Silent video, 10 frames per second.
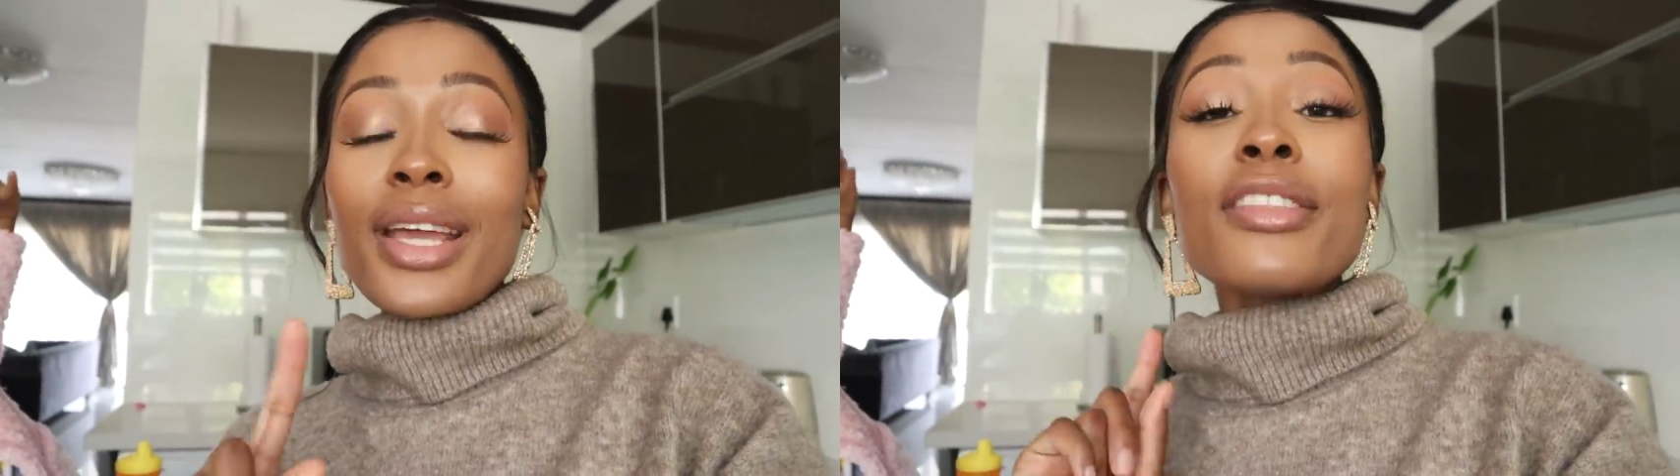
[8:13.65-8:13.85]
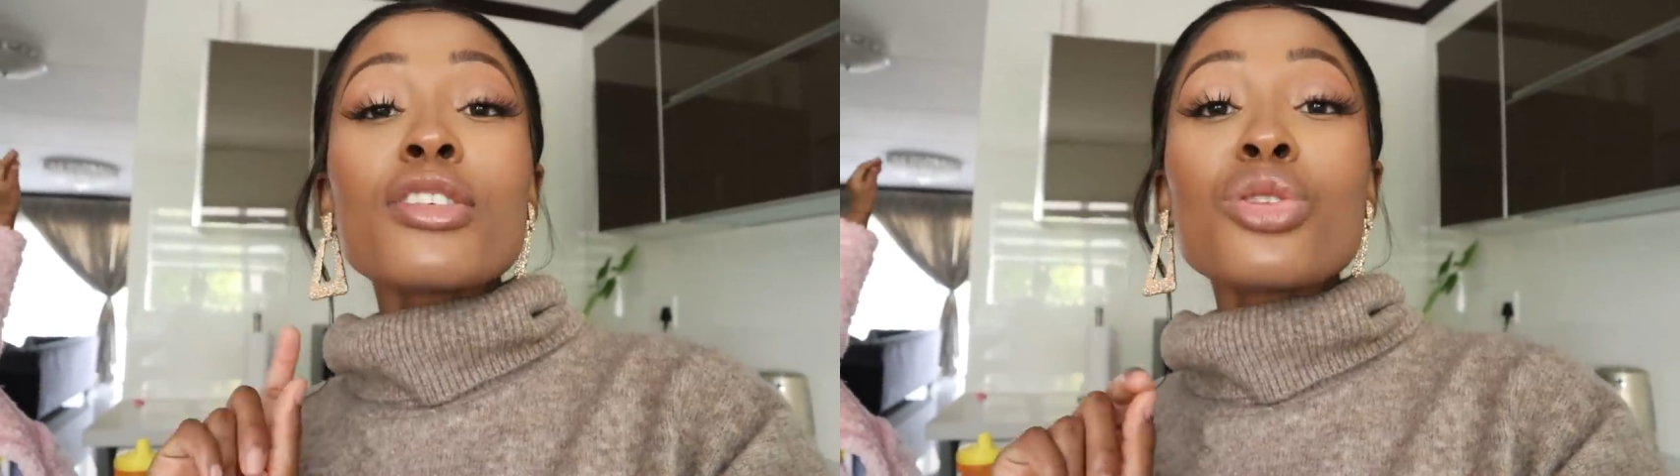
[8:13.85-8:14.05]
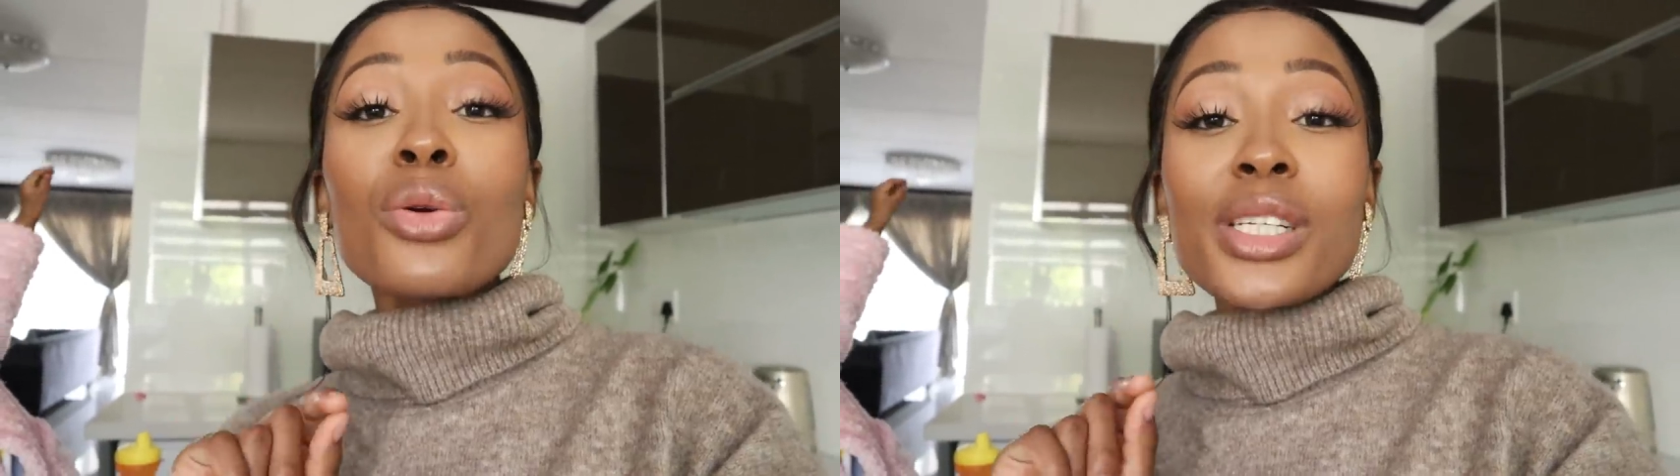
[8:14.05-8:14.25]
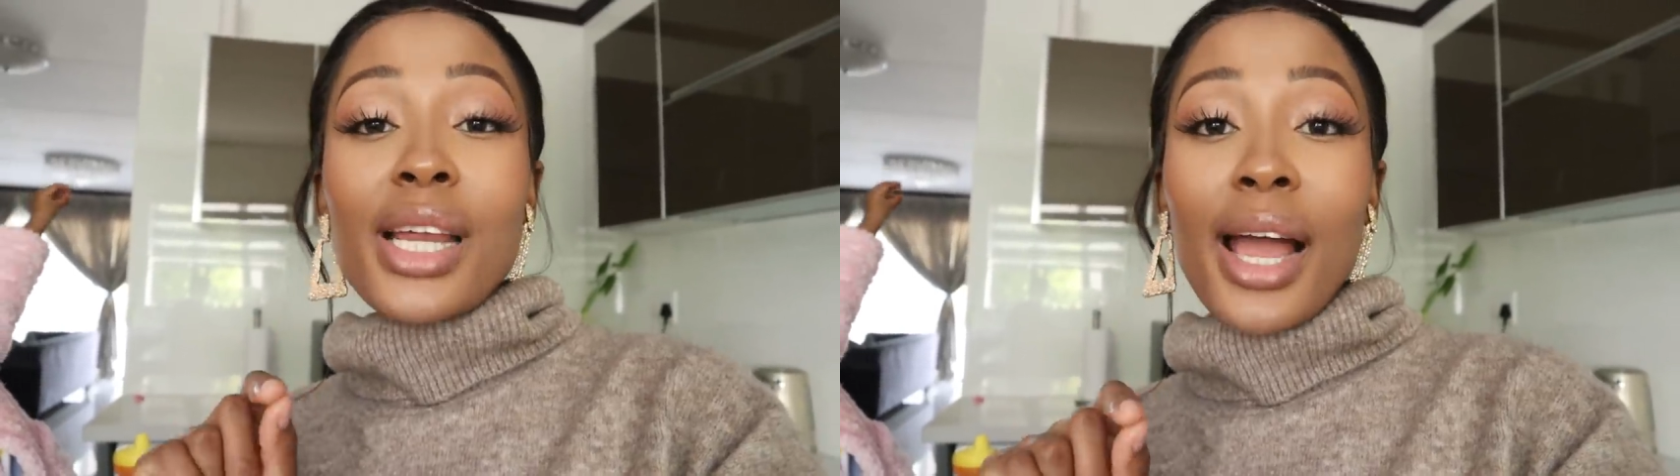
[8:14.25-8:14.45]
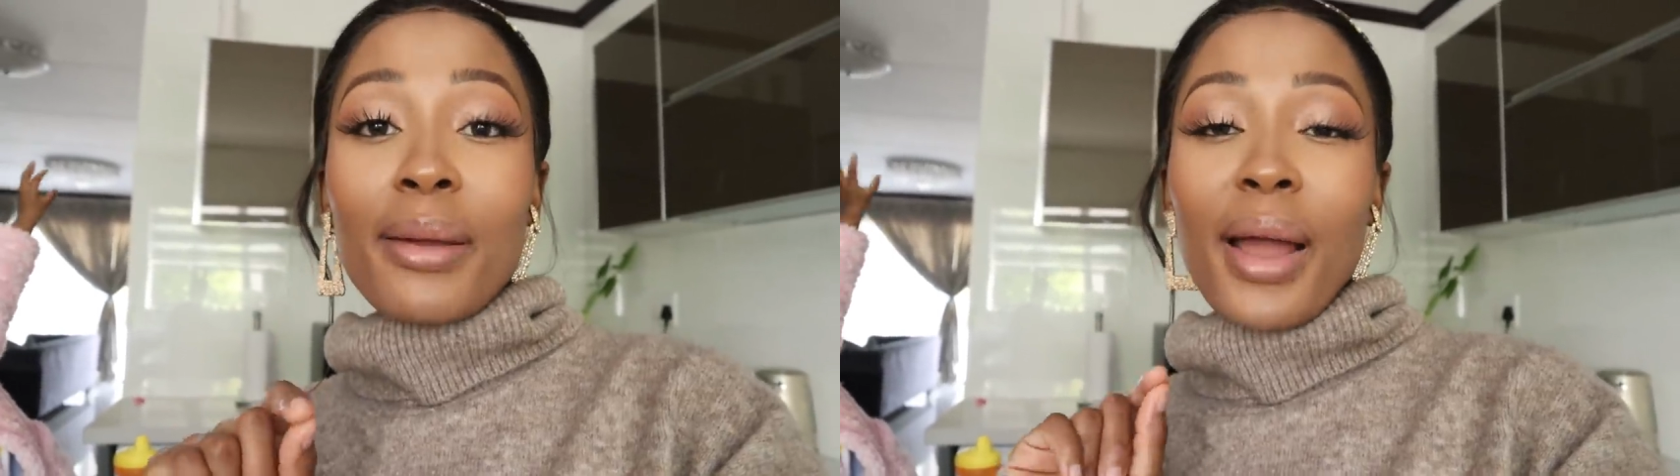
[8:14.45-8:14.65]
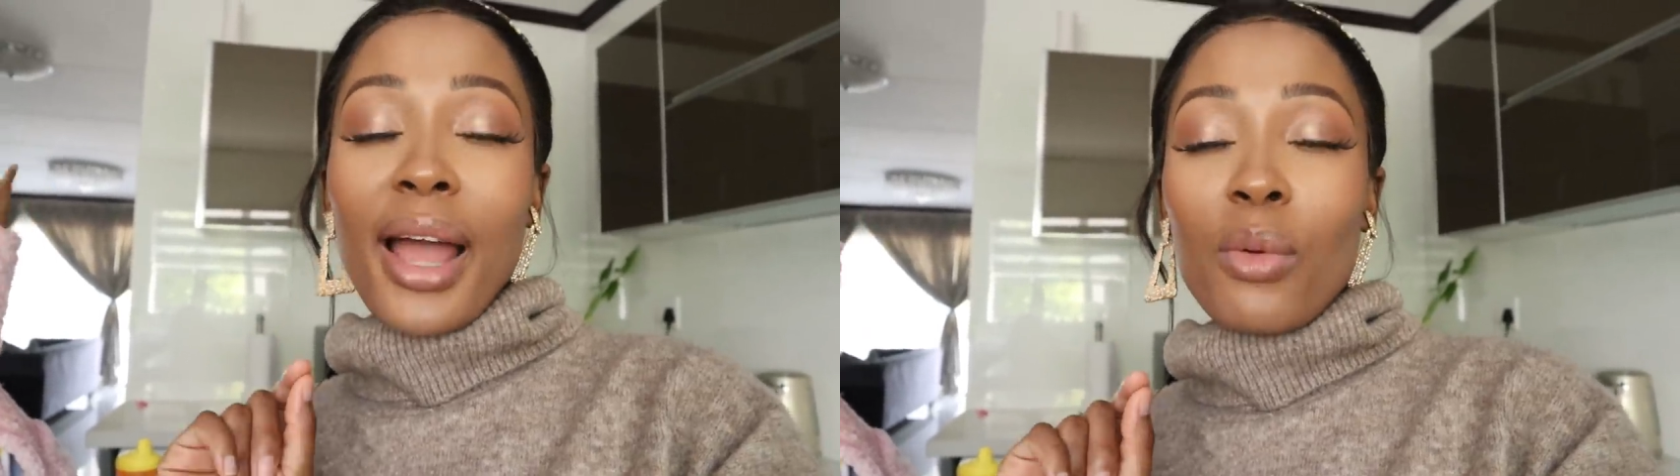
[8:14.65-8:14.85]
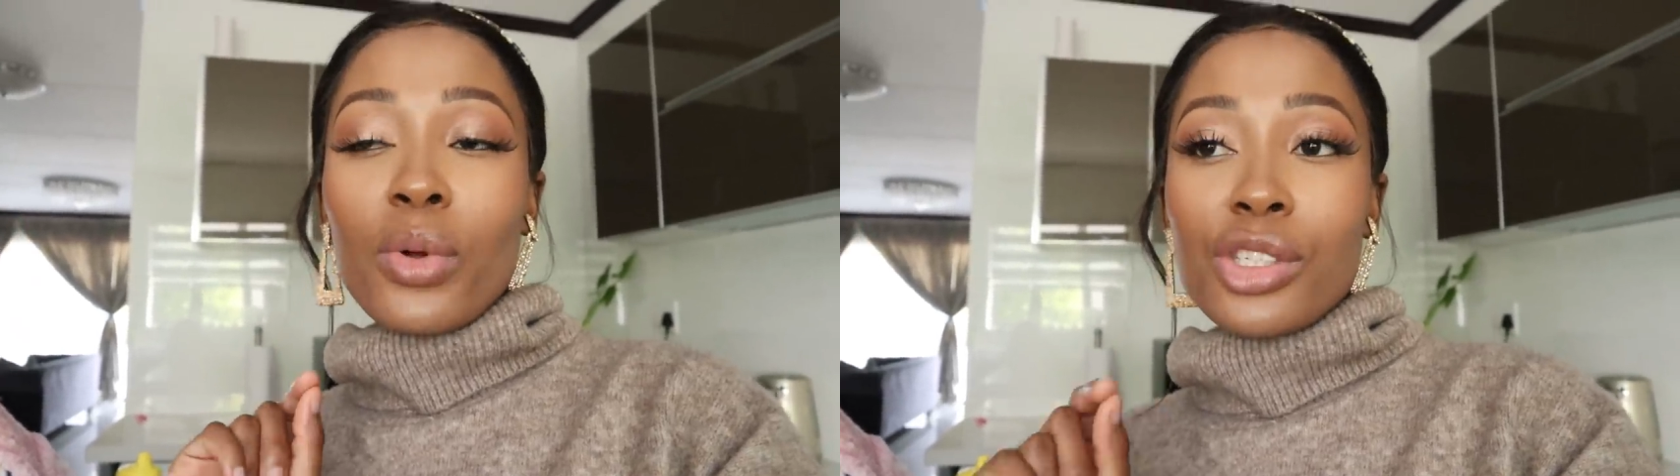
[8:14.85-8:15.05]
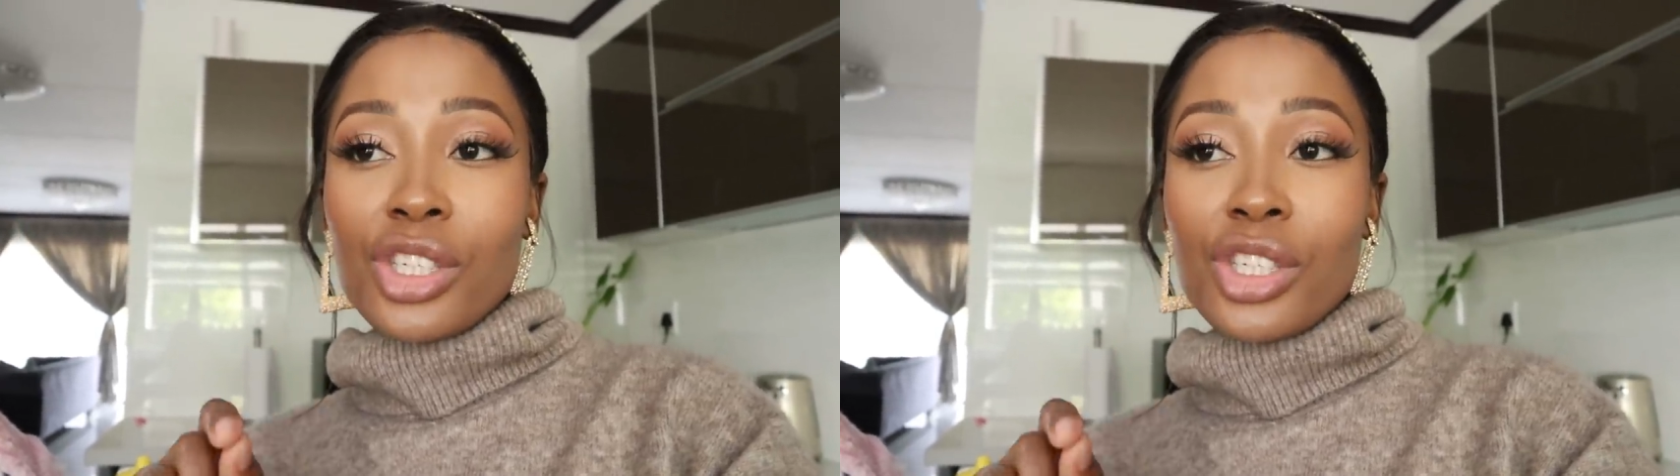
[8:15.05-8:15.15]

in the story time, I will